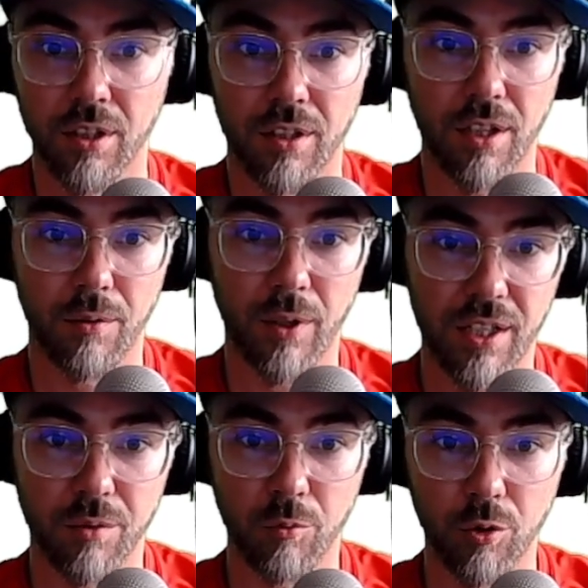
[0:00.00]
We
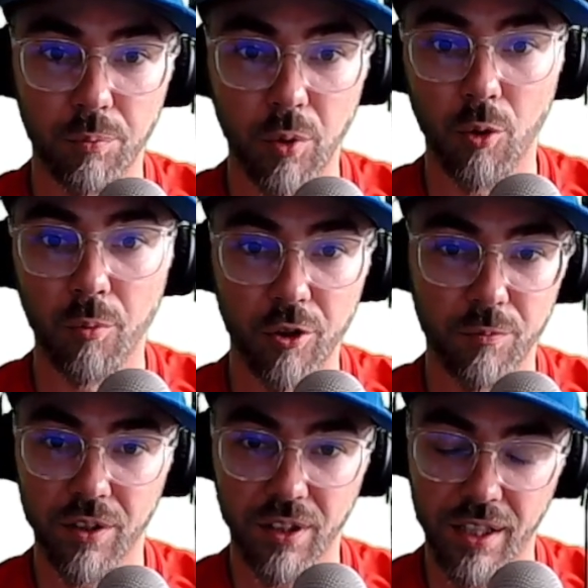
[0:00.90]
had some good ball
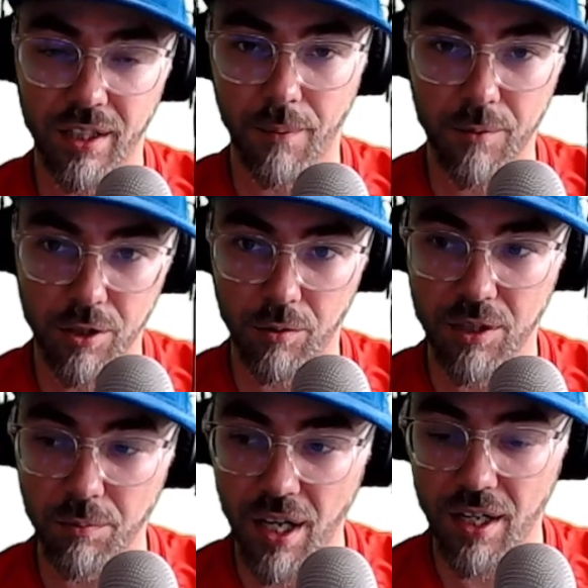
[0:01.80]
movement leading up to
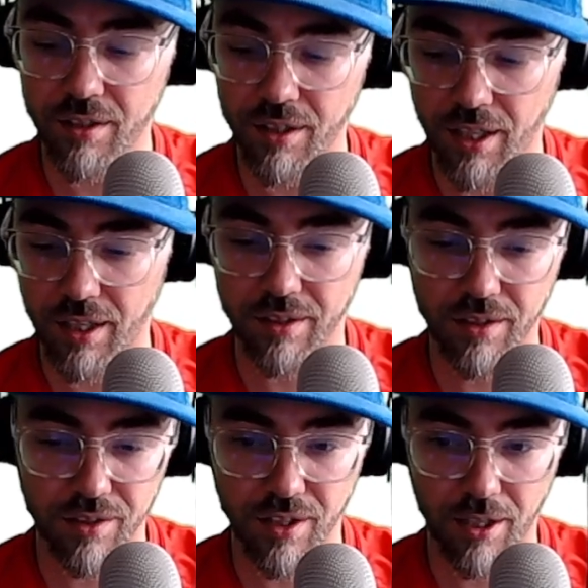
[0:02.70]
his mark,
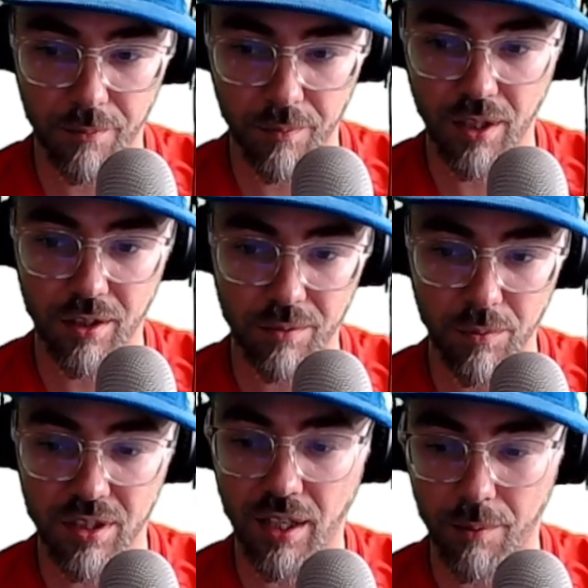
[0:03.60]
and him
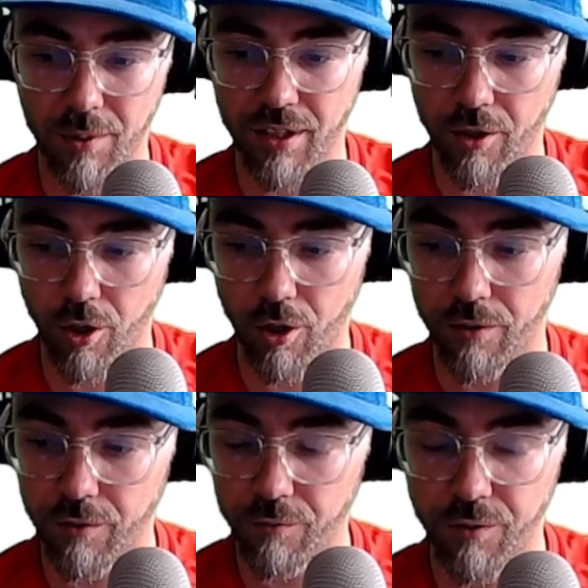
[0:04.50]
slamming that home
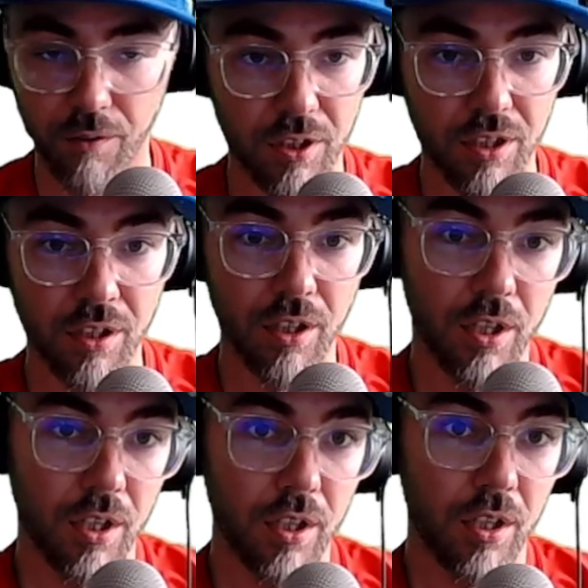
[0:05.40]
from 50
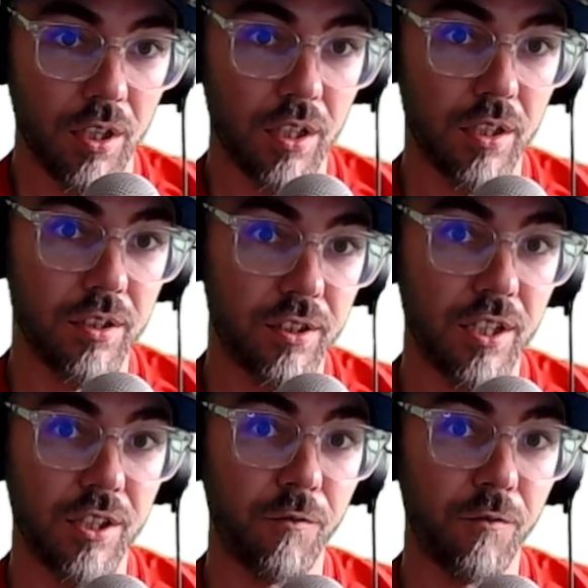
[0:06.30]
is